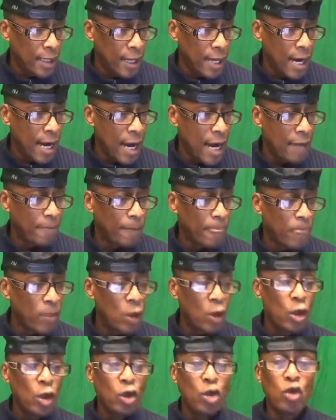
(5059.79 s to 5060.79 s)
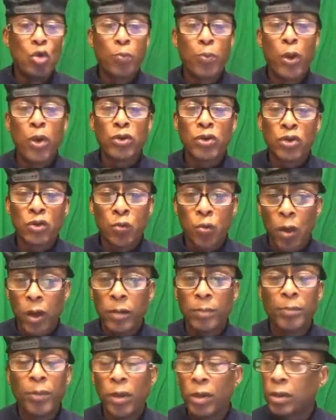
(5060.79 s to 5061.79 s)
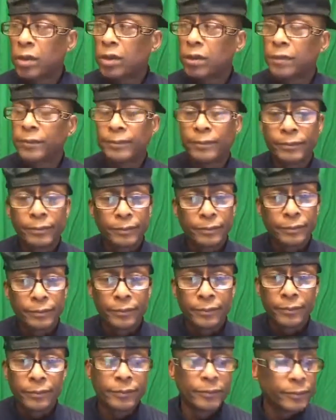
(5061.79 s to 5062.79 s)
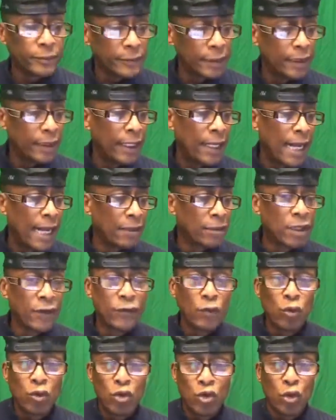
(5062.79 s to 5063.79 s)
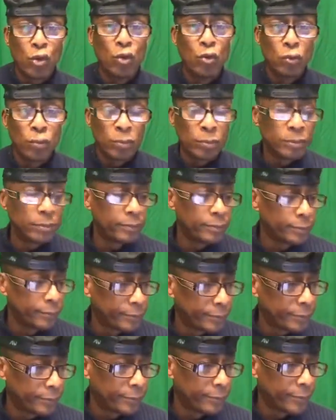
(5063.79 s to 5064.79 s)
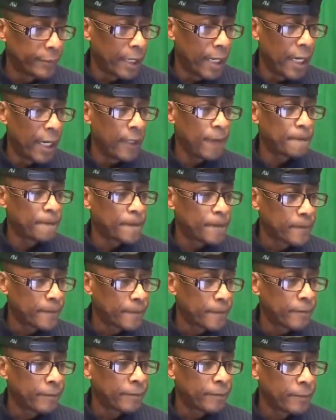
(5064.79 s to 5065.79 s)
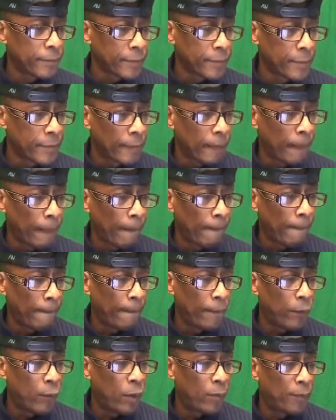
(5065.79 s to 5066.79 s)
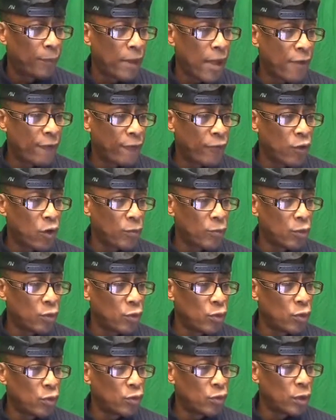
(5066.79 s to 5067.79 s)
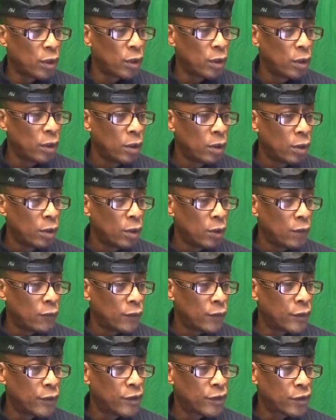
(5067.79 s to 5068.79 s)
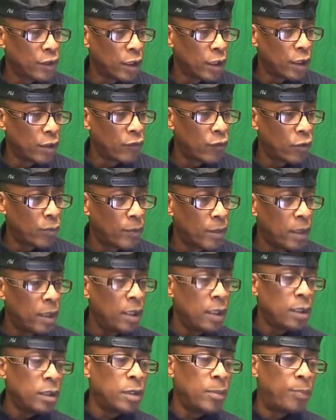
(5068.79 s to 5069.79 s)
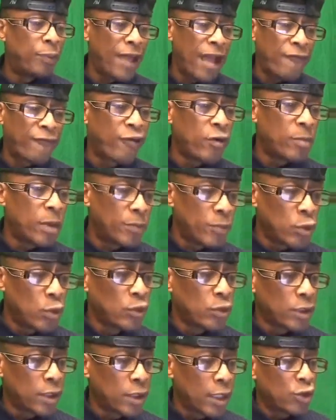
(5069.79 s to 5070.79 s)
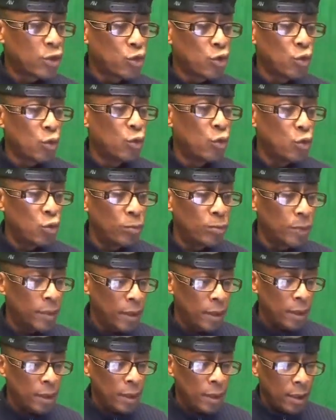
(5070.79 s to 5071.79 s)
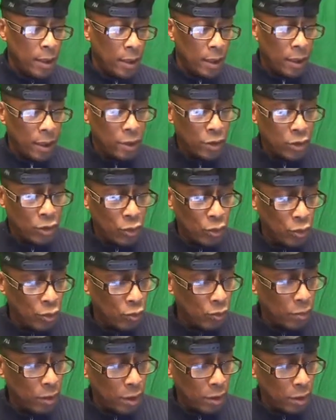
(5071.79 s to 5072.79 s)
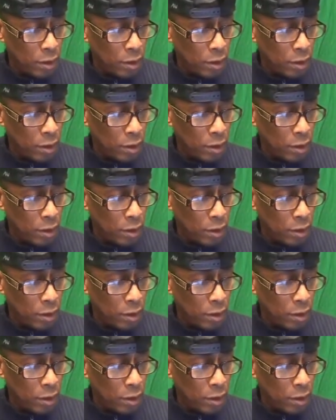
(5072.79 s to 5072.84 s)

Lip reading: All right? You purchase one book, I'll give you 2. All right? What platform you using for the study group? The platform I'm using is Zoom. It's Zoom.us.